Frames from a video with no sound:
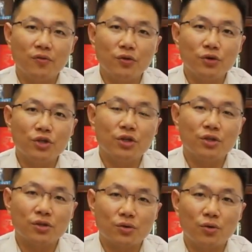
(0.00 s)

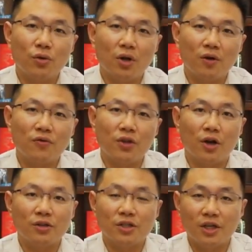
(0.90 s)
Confucian school of
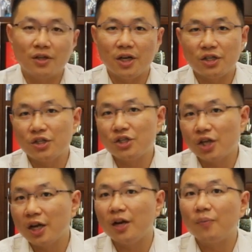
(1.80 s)
thought in ancient
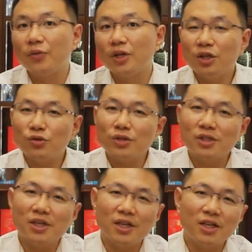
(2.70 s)
China.
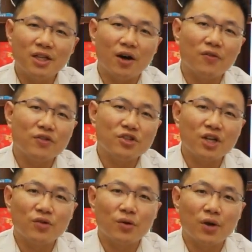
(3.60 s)
Interesting enough,
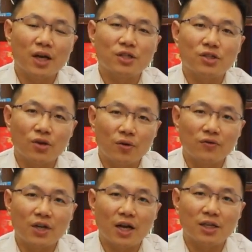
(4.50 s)
Shandong has
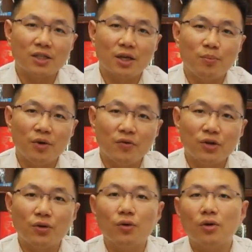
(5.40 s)
served as a
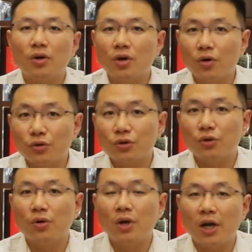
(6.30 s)
pivotal
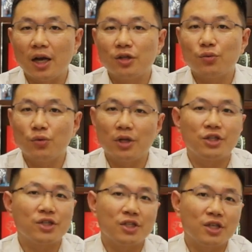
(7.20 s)
cultural and
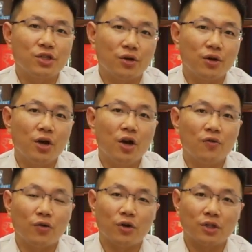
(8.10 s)
religious center
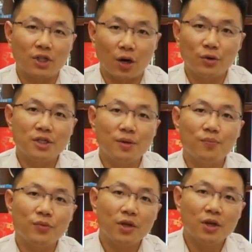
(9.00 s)
for Taoism,